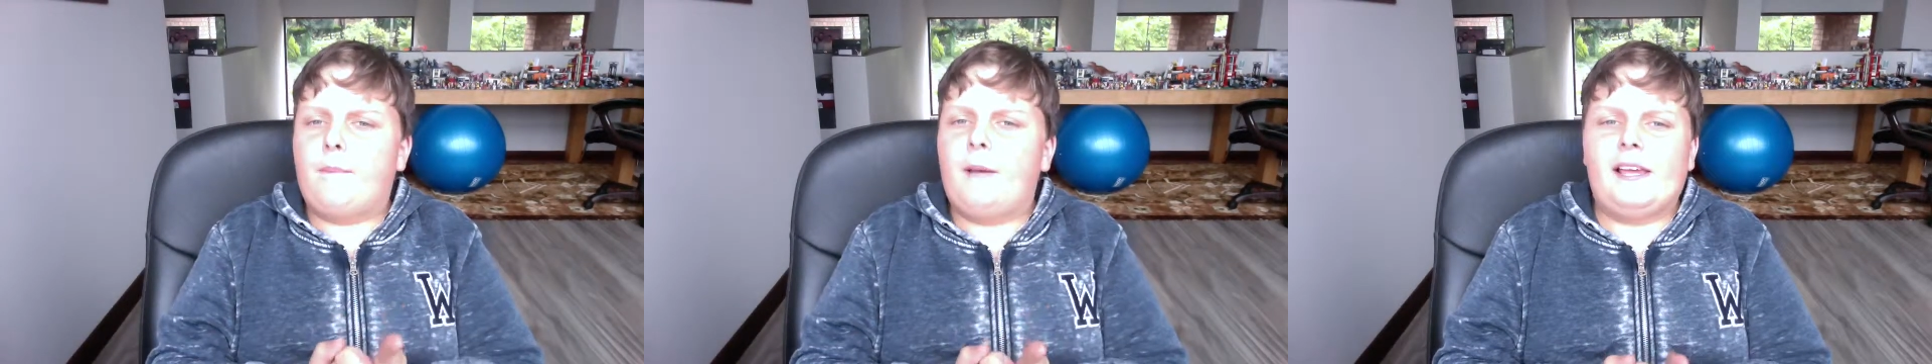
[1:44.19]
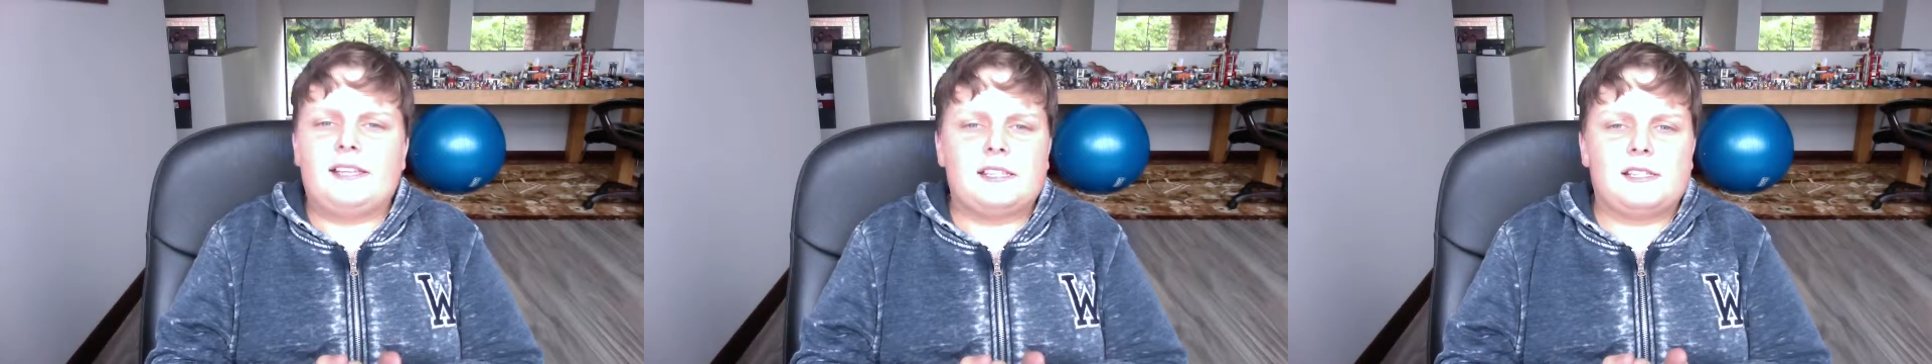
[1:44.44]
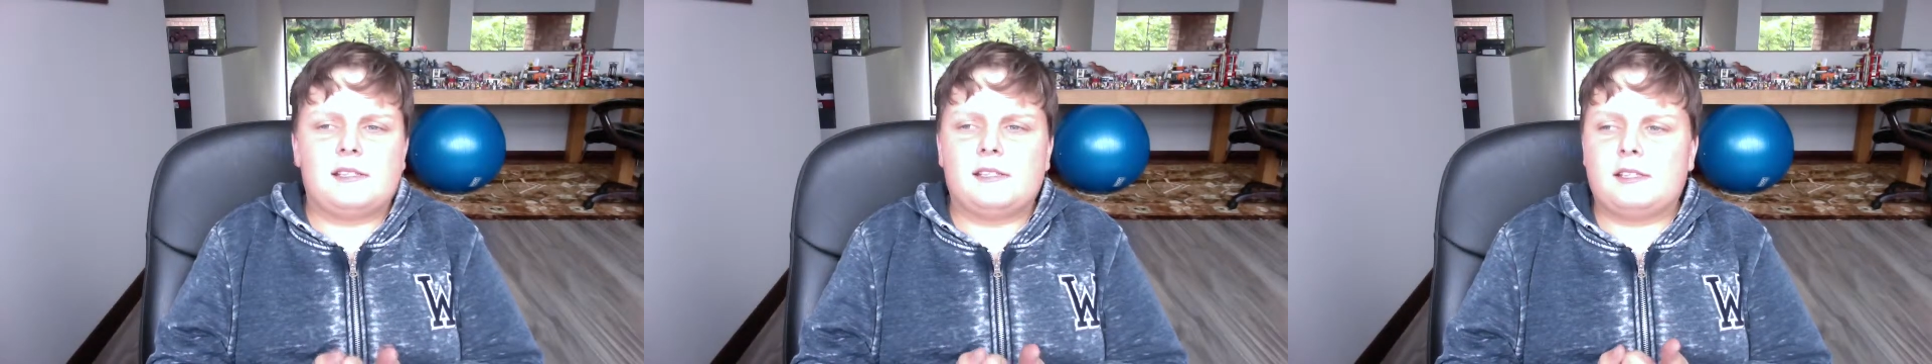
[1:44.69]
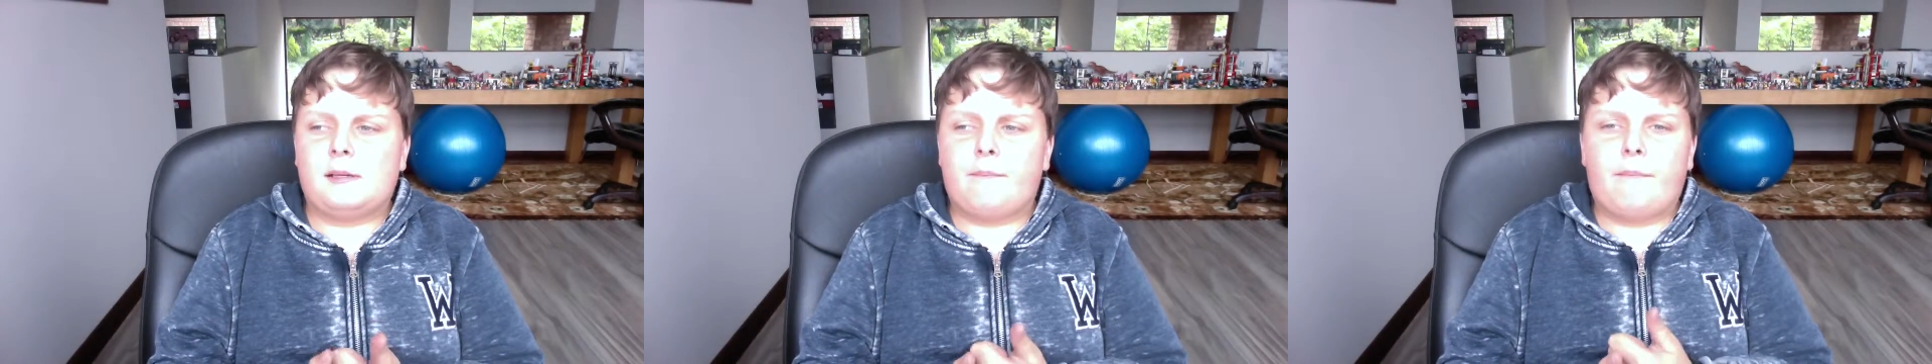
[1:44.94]
places
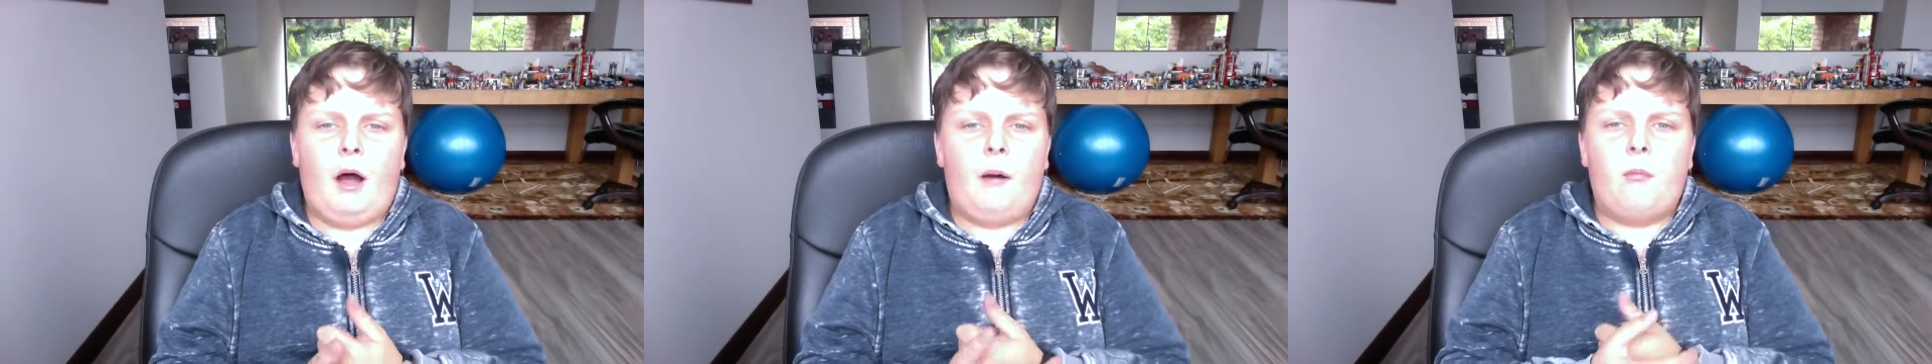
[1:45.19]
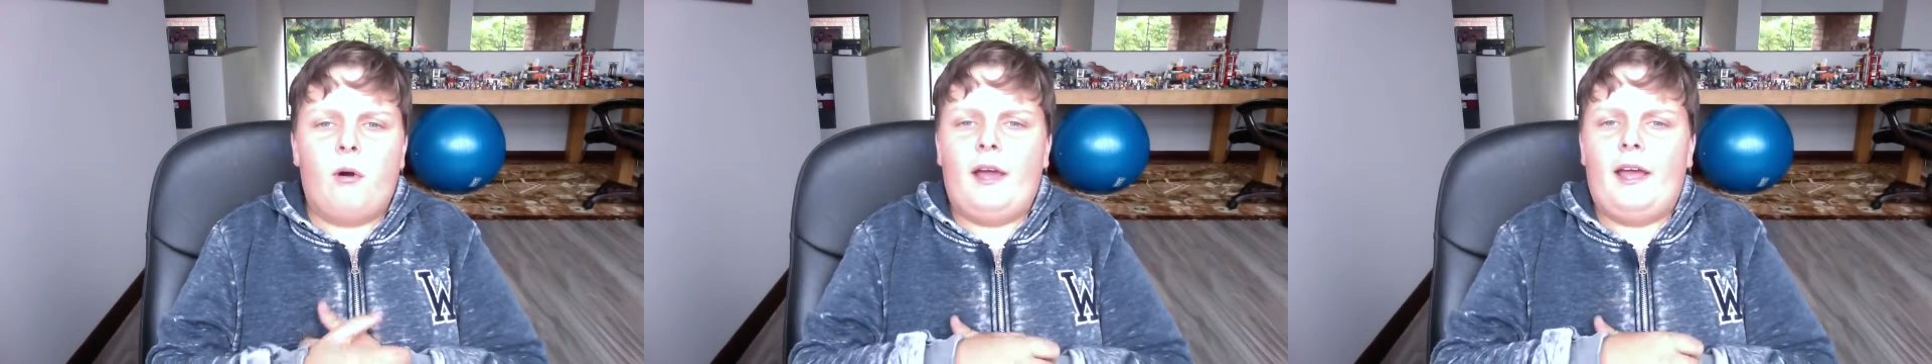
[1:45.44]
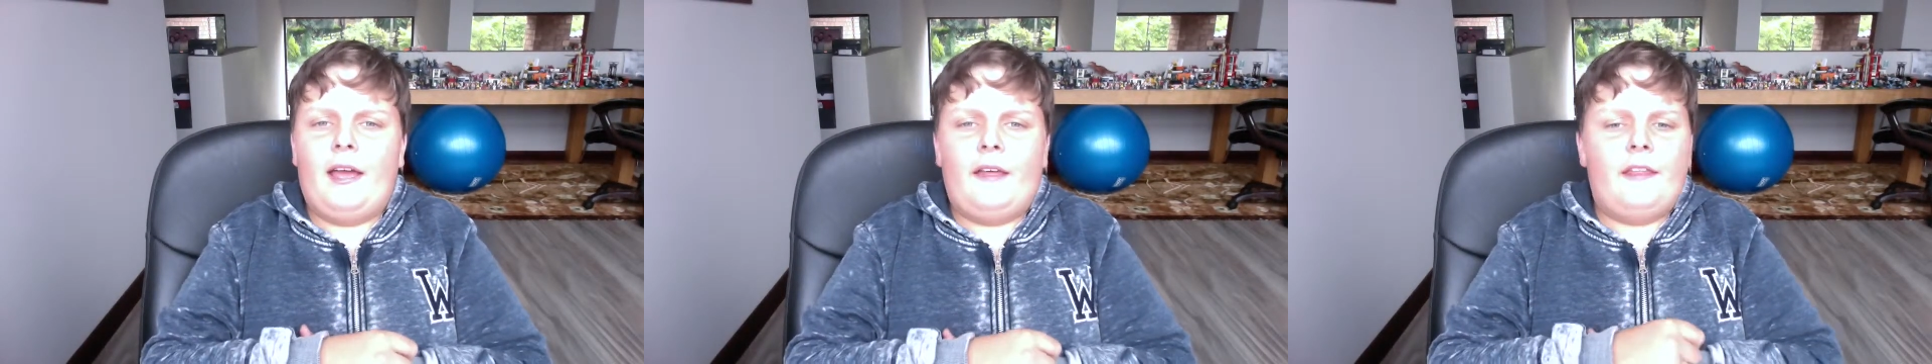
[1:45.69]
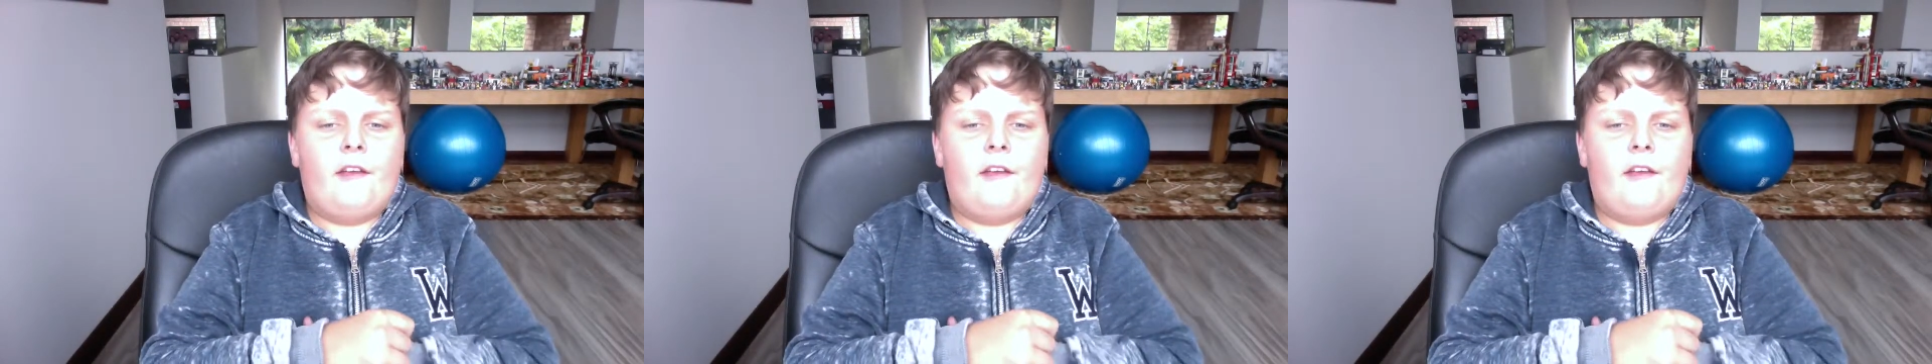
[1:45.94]
in Zimbabwe,